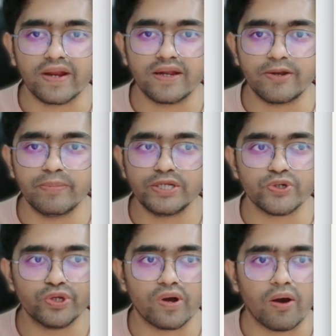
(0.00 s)
Let me show
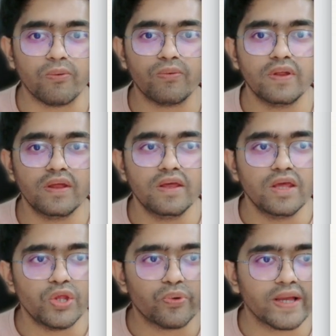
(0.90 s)
you how.
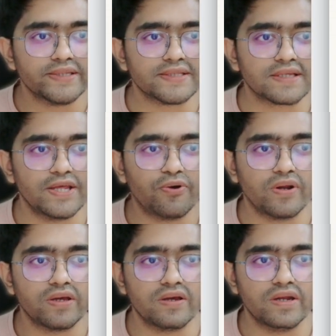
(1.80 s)
You can just click
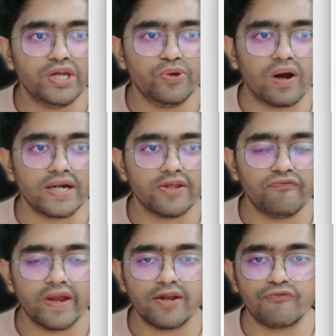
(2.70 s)
on new
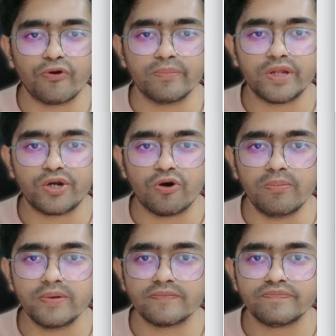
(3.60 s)
artifact from the top,
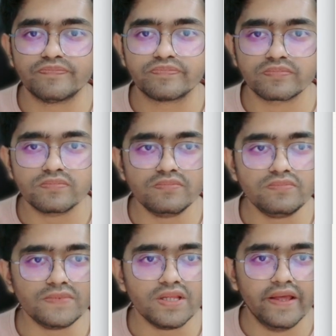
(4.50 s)

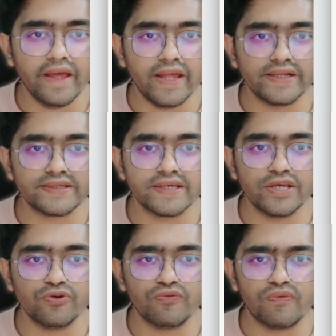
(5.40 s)
and let's say
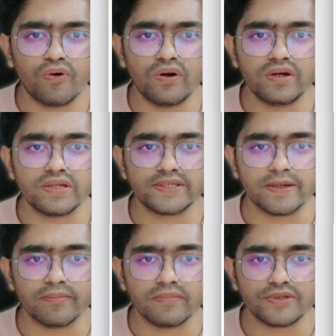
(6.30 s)
you want
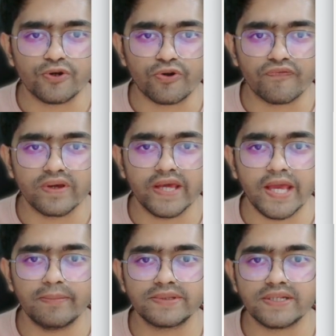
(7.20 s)
some sort of a
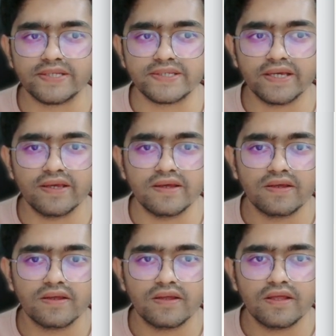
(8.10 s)
games. Let's say
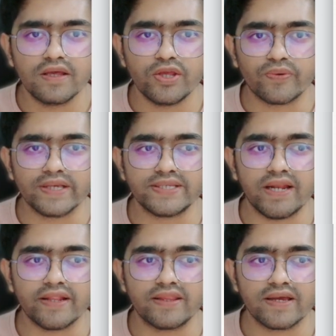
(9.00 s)
you can
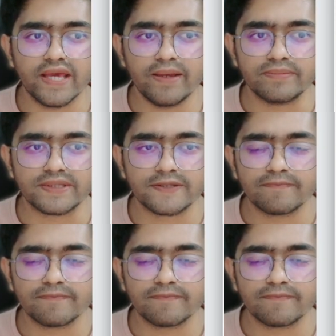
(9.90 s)
select the games.